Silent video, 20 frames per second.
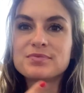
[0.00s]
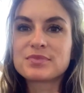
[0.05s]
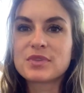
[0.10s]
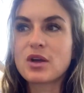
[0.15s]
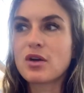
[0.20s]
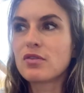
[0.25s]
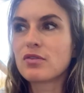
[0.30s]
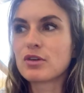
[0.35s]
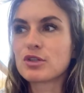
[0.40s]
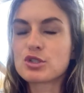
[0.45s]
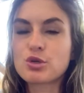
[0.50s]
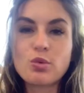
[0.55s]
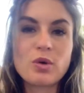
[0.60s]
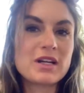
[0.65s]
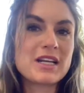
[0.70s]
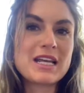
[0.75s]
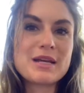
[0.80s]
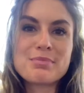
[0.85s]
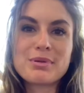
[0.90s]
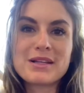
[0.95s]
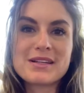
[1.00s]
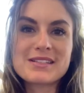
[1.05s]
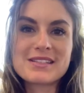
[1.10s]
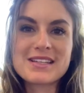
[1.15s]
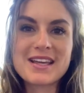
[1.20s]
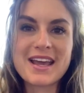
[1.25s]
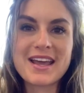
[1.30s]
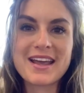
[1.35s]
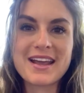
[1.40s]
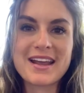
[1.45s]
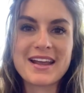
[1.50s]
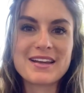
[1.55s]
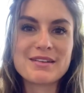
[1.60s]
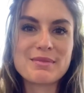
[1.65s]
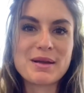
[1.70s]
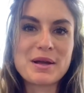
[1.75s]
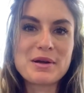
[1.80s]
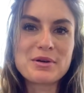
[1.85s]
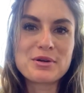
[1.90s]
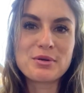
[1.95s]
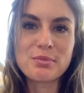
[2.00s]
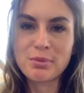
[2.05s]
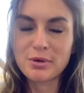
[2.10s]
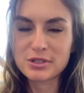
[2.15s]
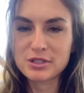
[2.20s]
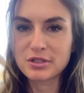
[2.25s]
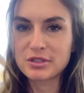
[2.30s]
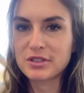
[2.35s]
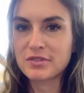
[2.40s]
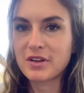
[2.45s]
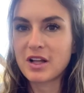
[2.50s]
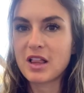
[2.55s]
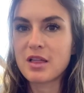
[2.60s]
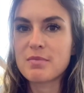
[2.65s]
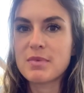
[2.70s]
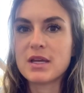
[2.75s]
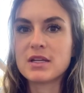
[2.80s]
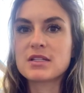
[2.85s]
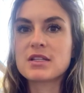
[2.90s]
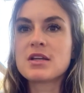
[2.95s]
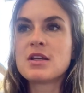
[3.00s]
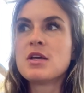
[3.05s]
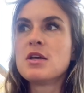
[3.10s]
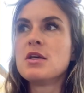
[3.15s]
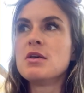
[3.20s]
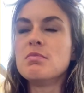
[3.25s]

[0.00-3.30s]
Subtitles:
plus K in my own personal development, me